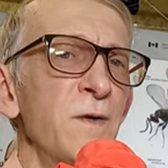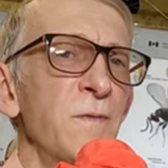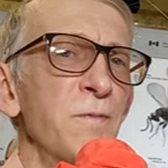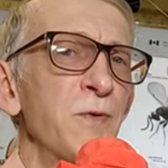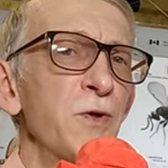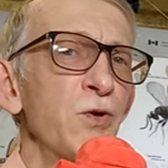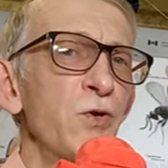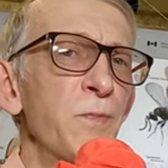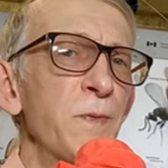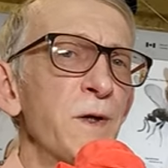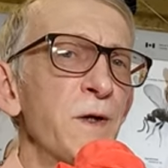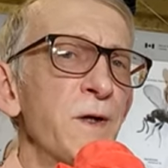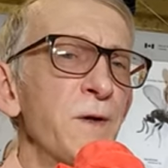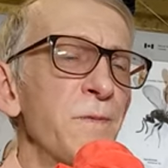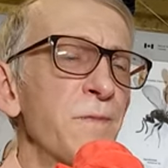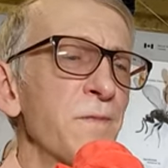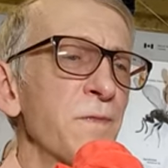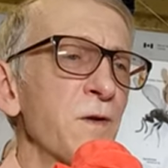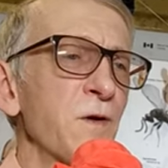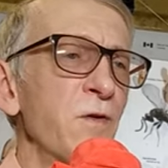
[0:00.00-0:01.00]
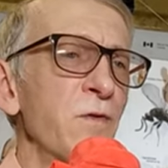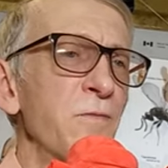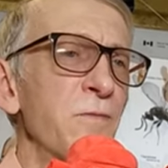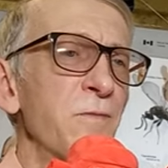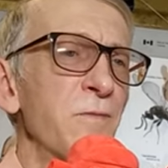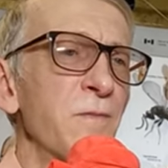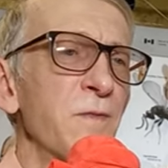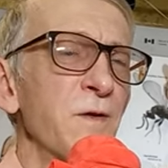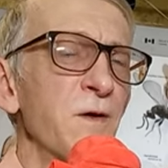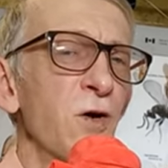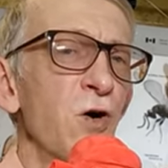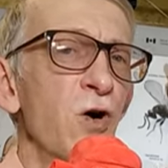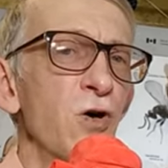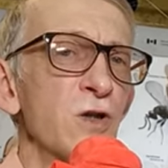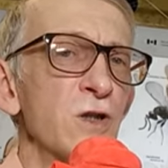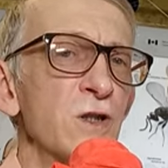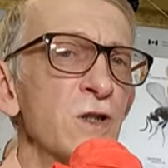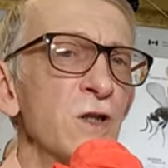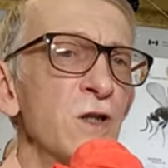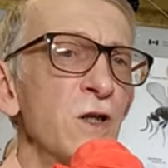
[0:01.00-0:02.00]
pupae of
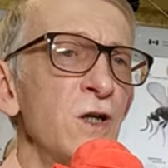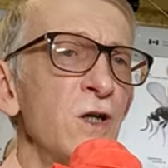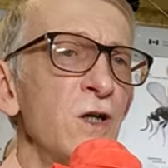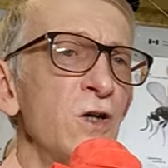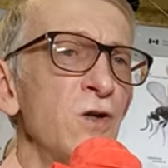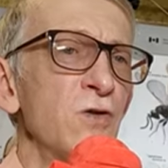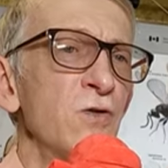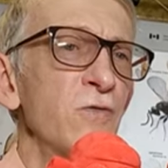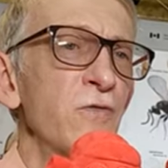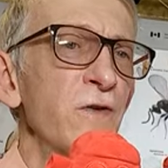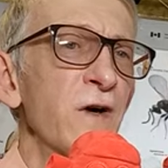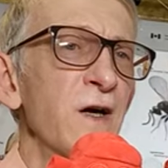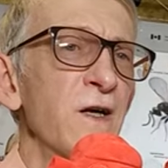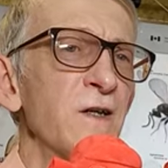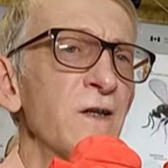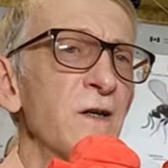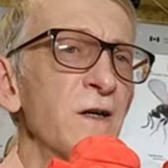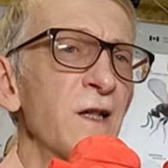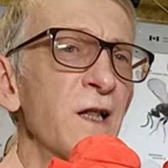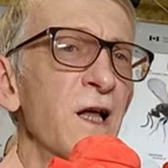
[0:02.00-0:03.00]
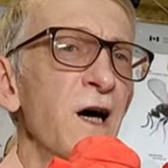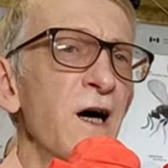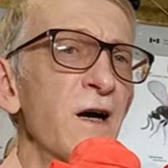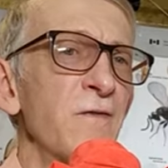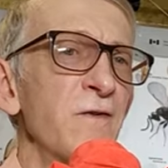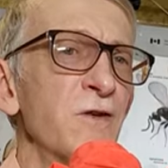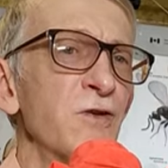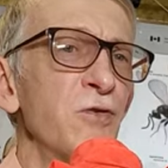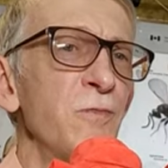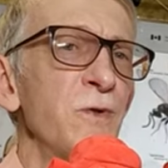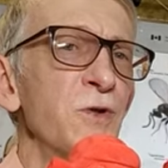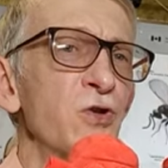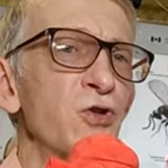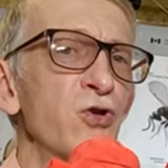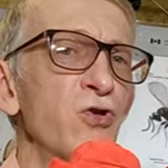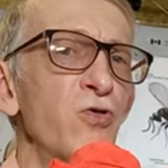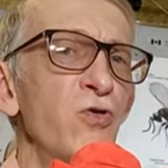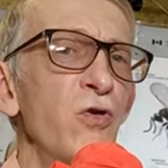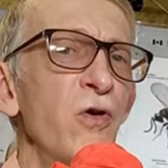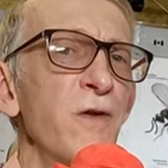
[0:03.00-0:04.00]
hosts, to find larva, to be
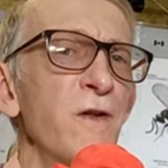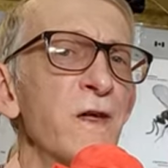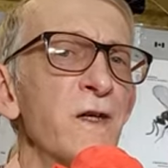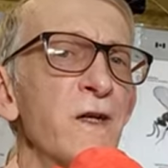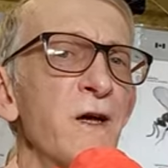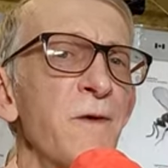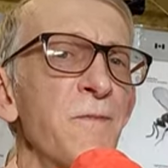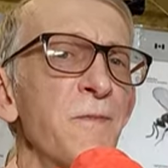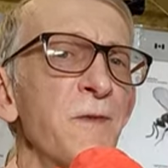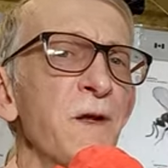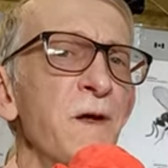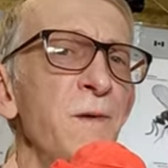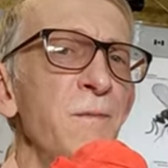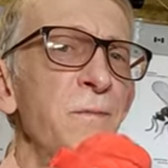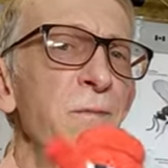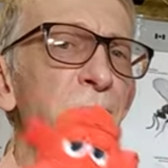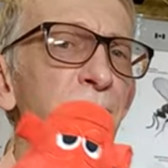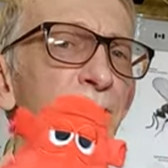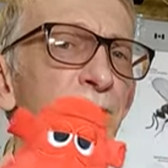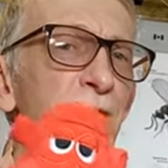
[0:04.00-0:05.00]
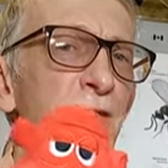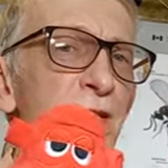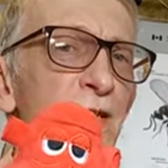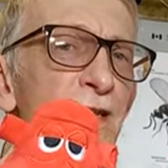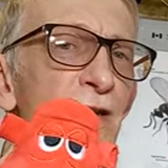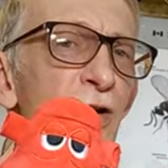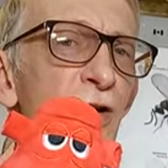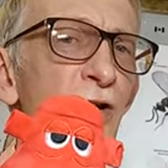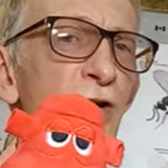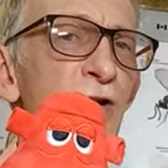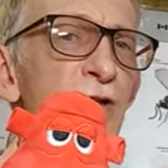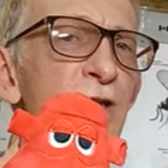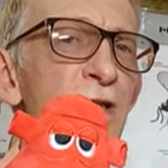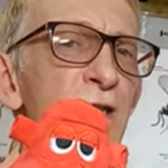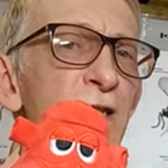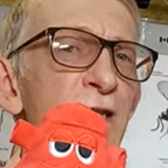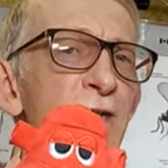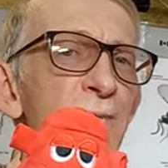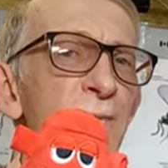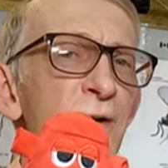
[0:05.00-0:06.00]
sure that this host
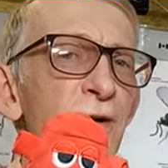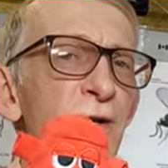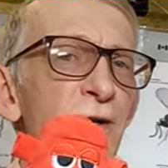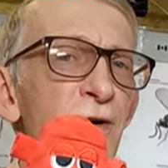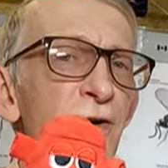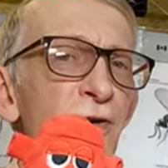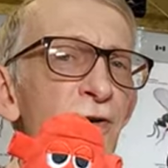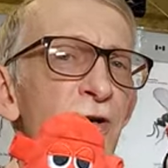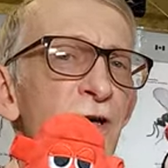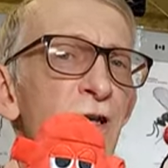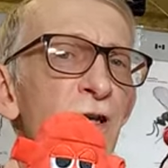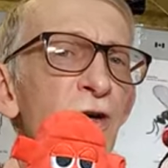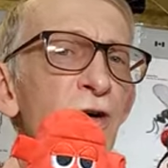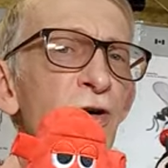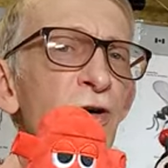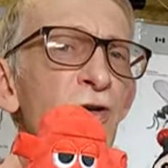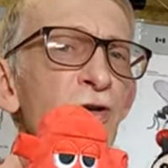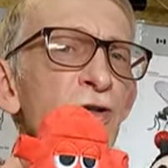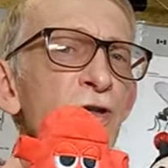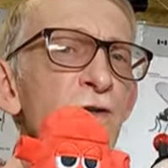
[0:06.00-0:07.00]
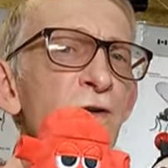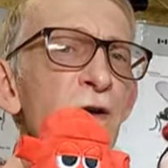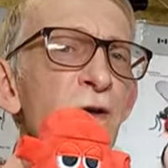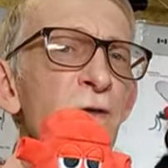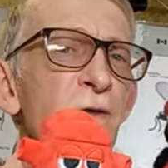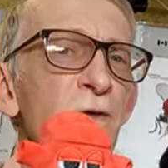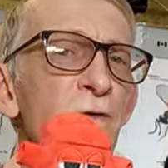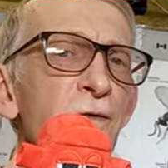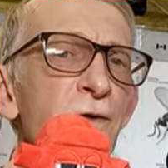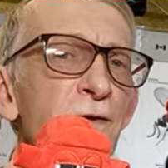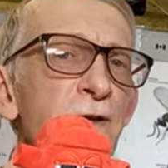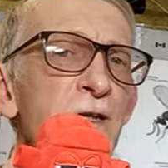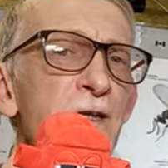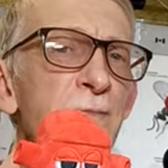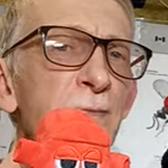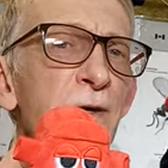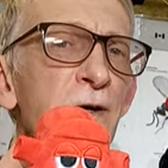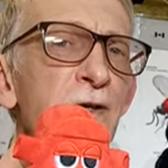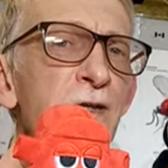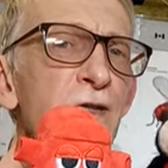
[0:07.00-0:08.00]
is a real host for this
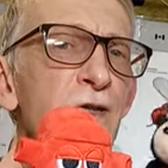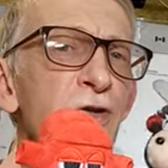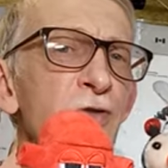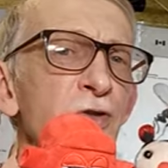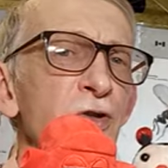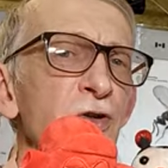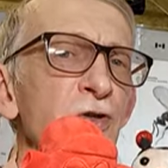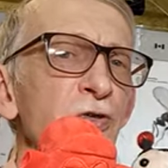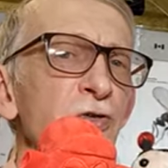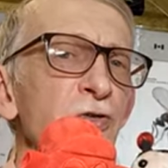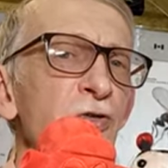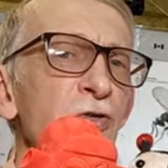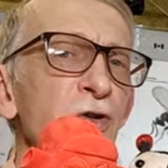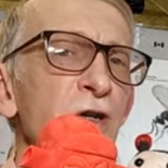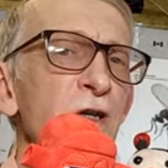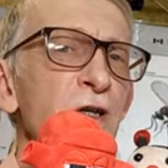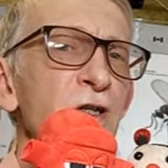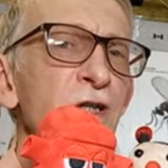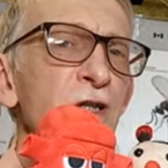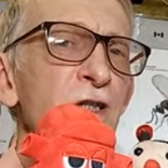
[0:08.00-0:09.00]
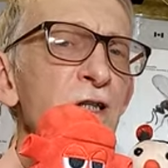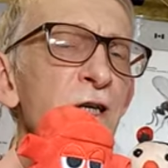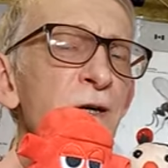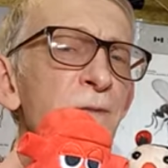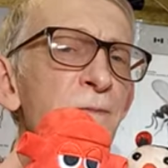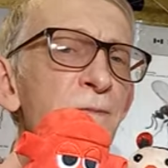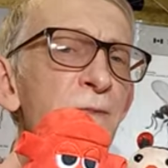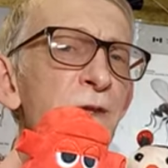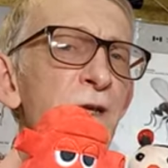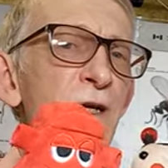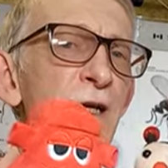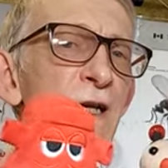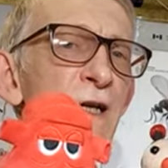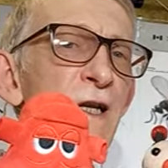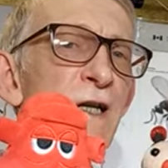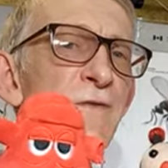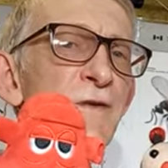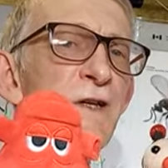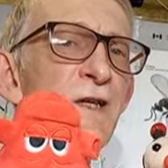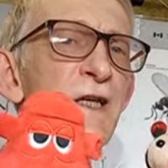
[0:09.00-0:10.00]
parasitoid, not only just
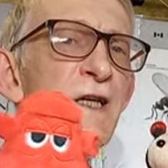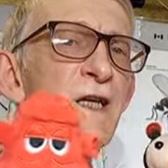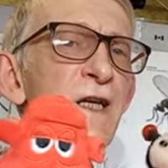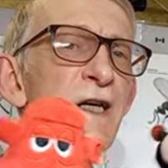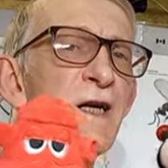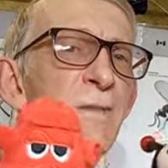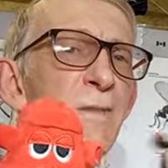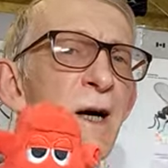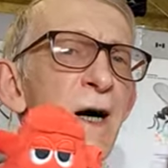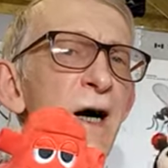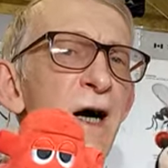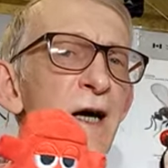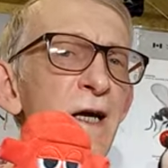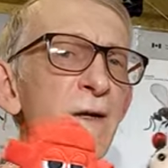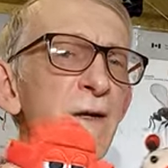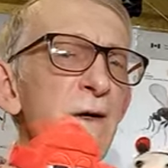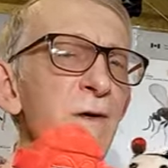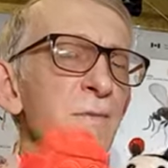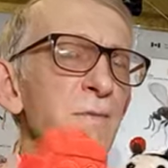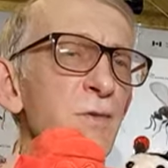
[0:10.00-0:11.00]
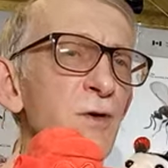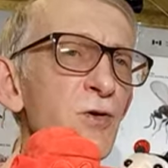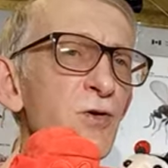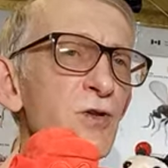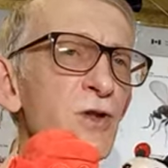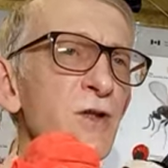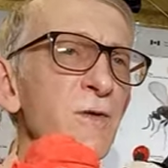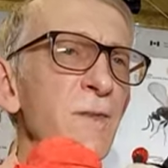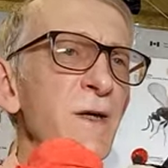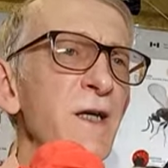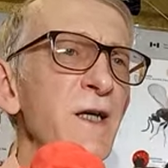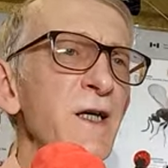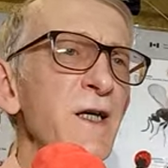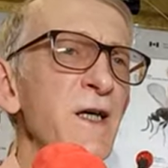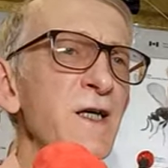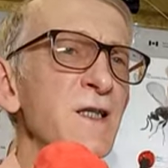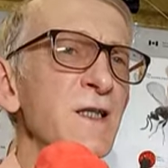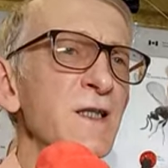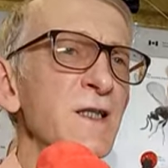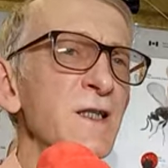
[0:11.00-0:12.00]
living nearby, because in many
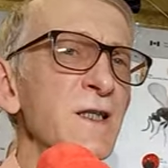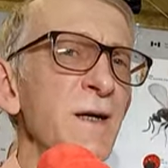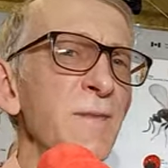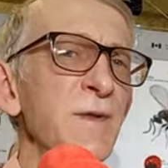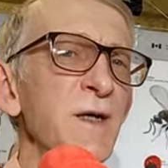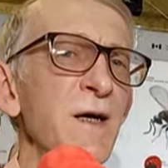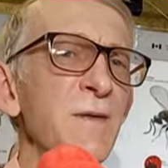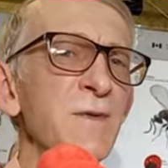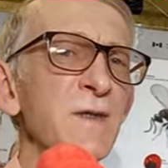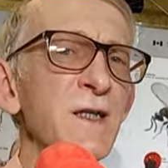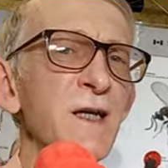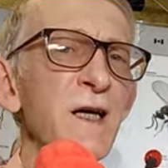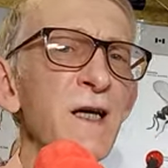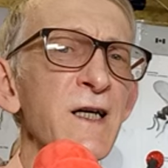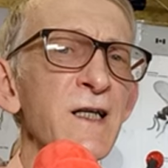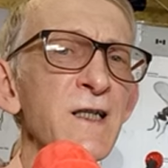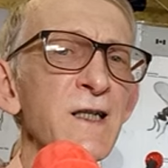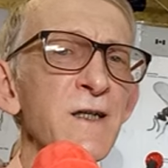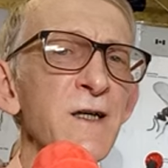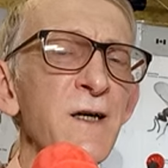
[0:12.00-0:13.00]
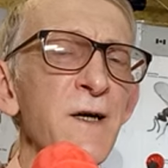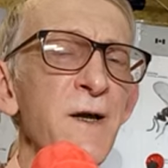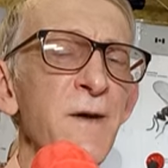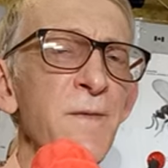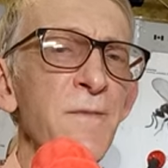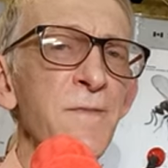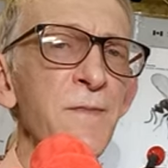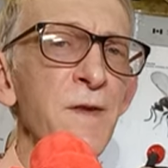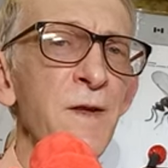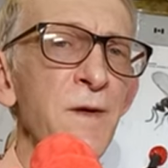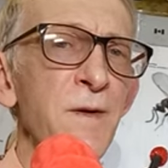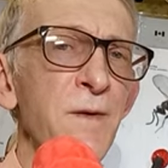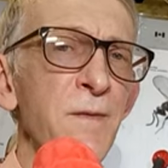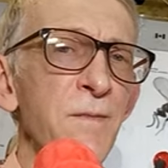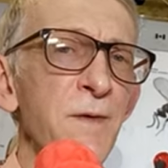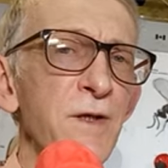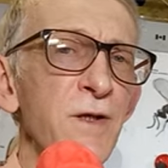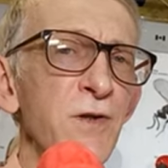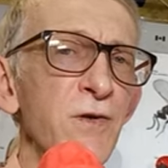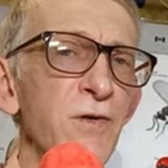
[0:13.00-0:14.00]
cases sometimes collected
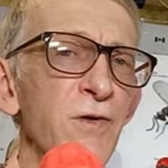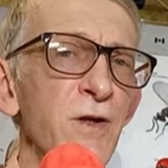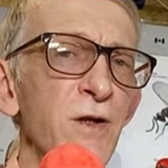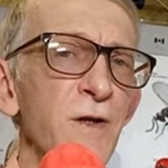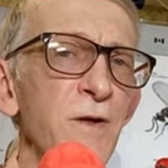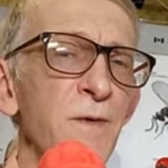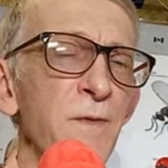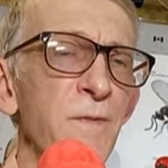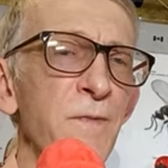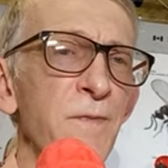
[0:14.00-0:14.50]
material